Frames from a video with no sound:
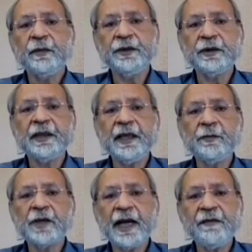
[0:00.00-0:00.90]
which will
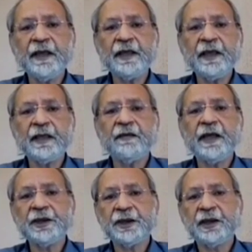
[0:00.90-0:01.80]
keep driving the
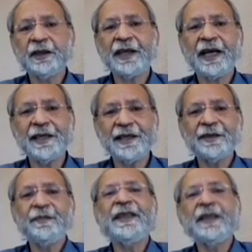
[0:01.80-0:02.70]
innovation
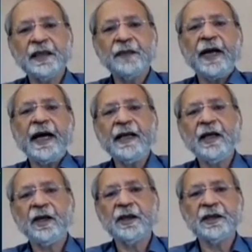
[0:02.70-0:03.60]
current, midterm,
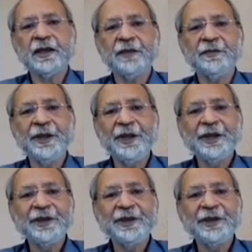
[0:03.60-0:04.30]
and long term.